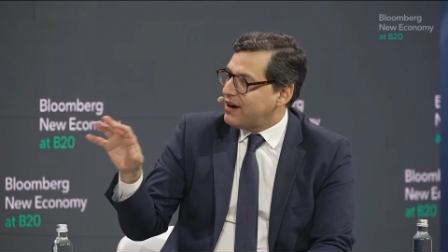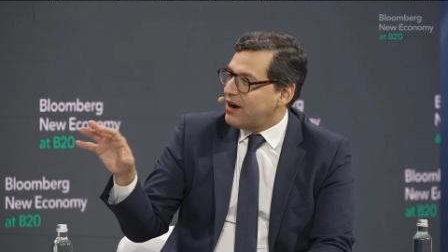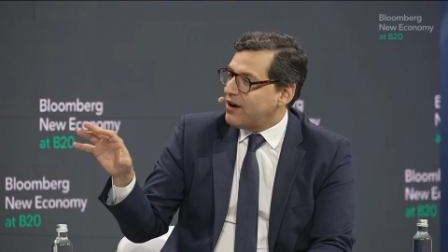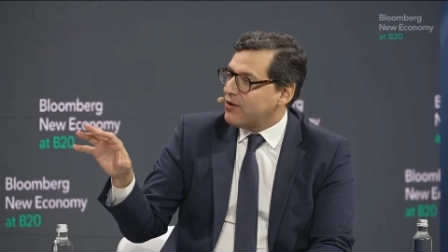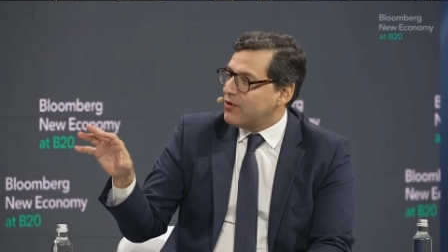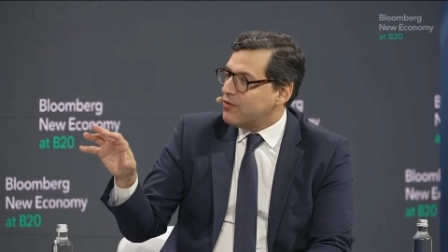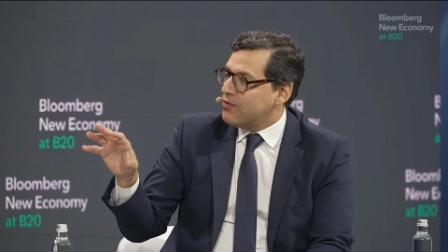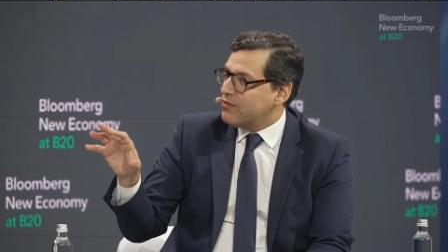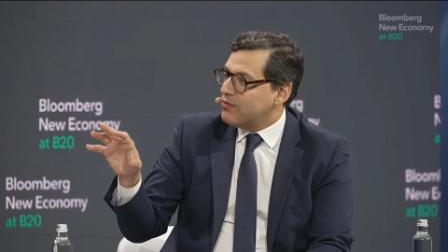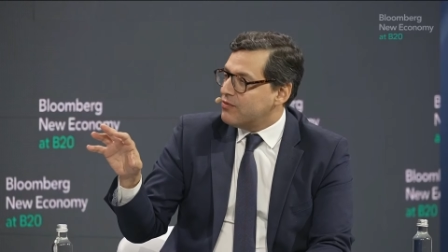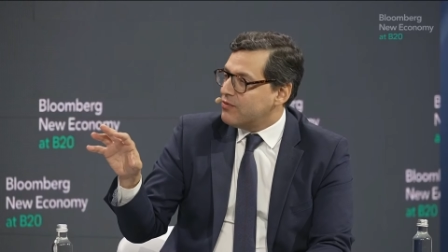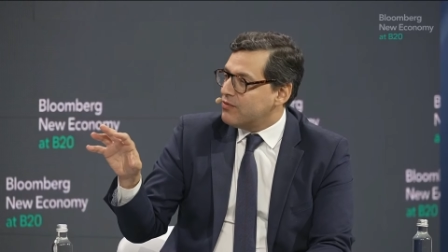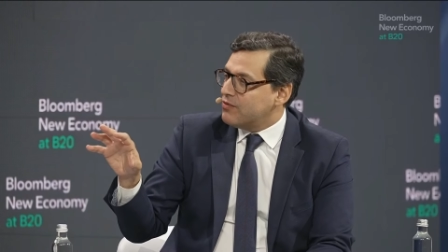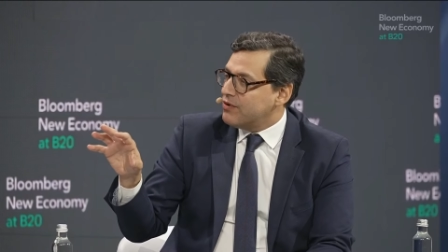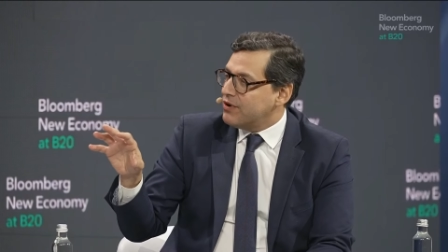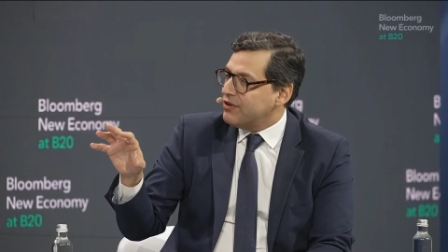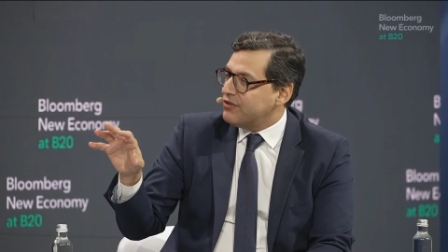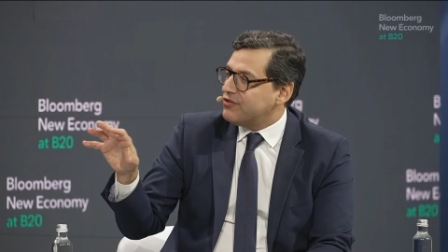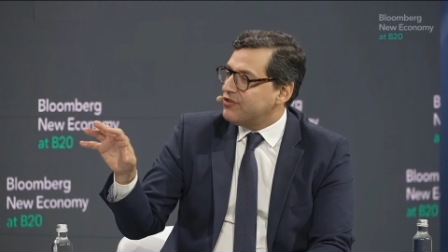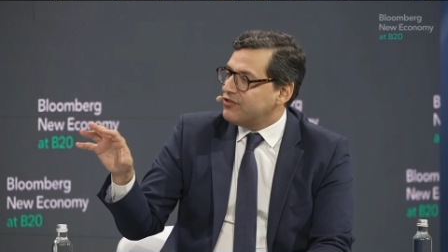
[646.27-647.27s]
How
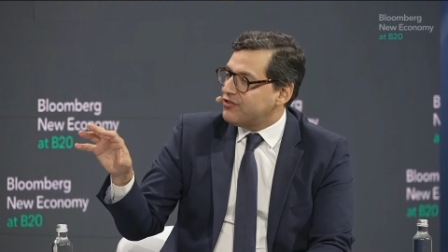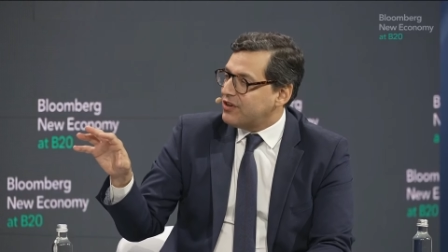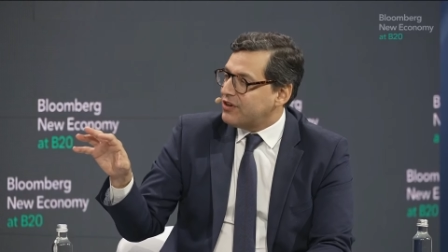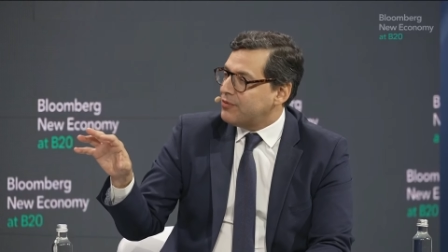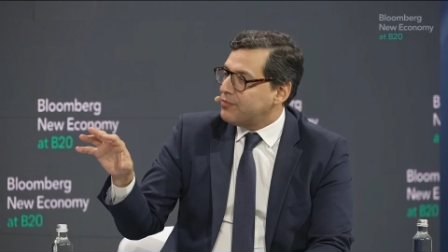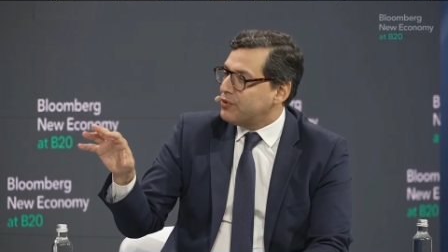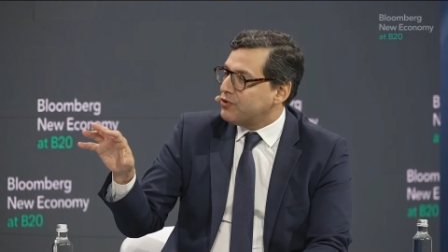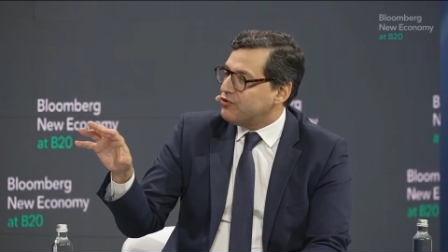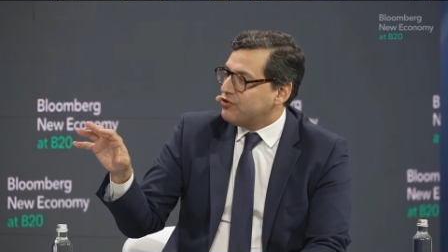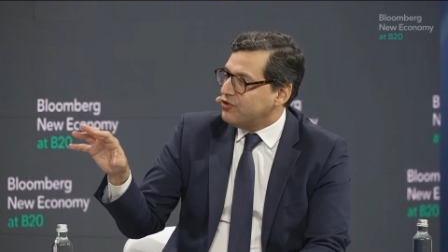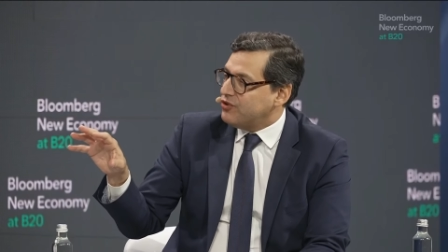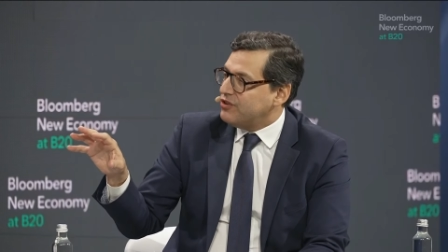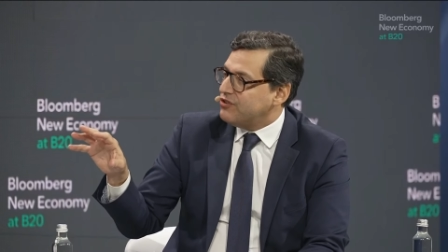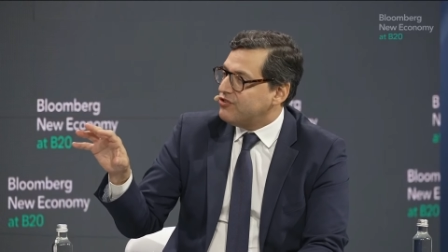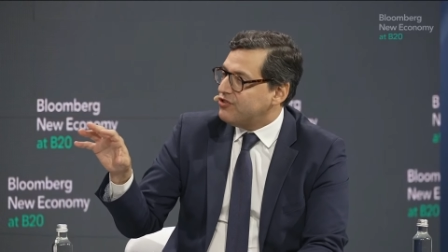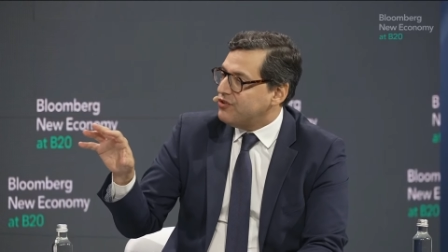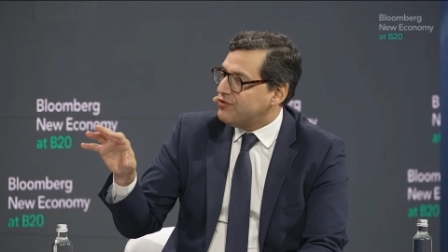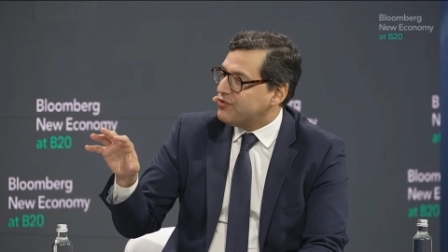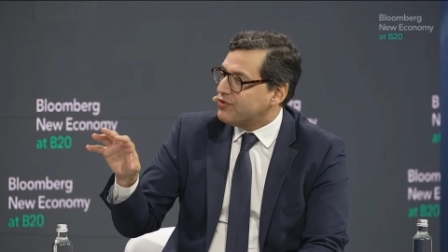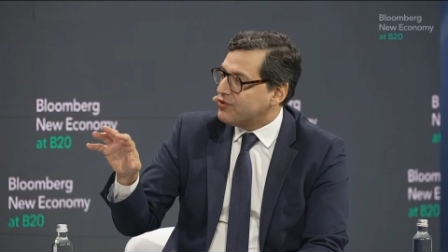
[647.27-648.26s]
is this an
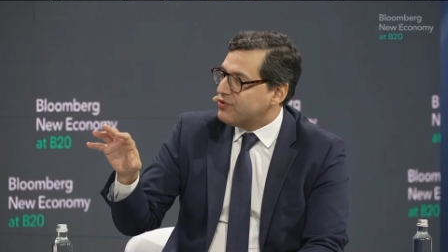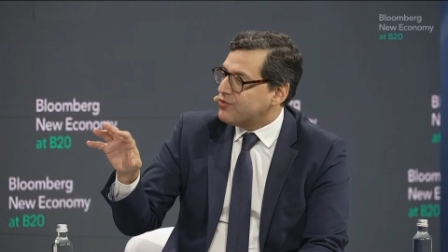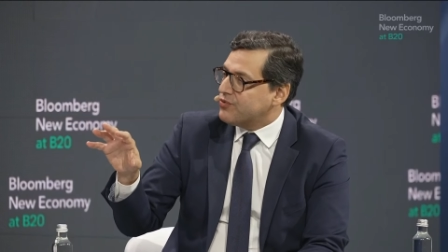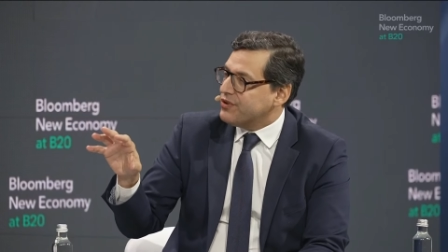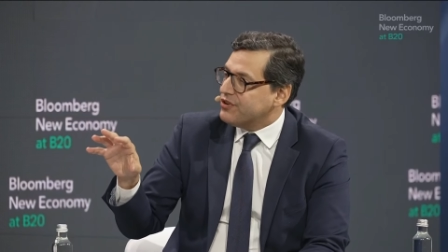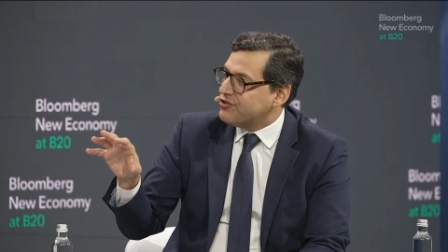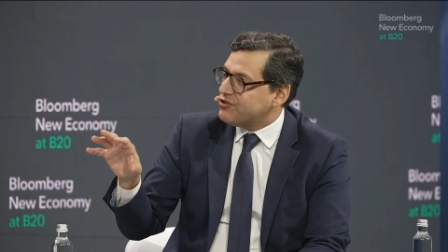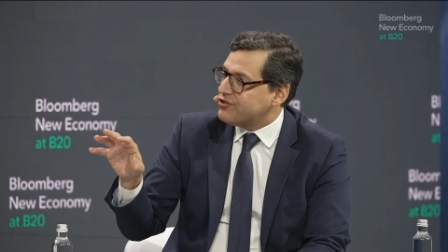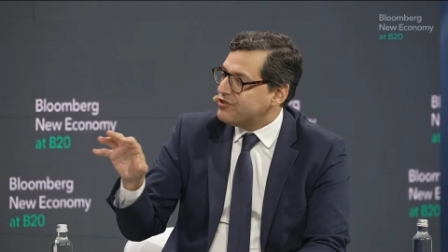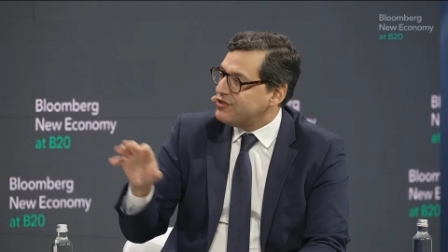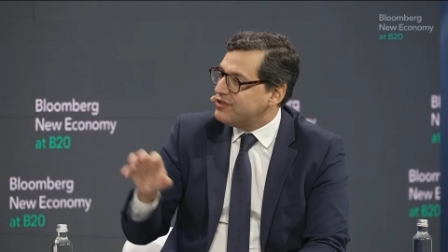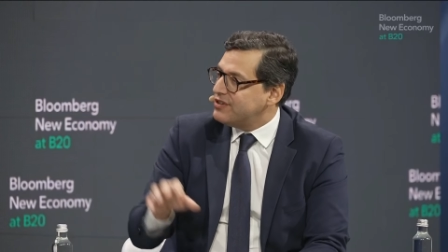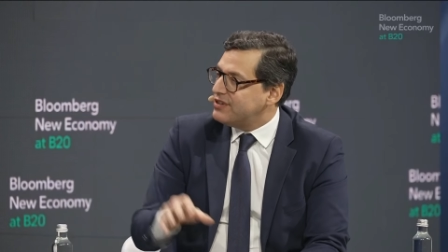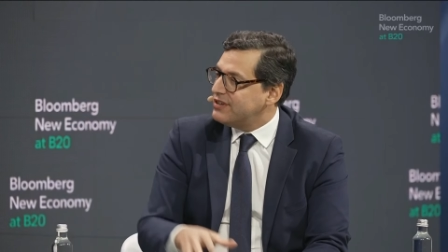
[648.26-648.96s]
opportunity for the region?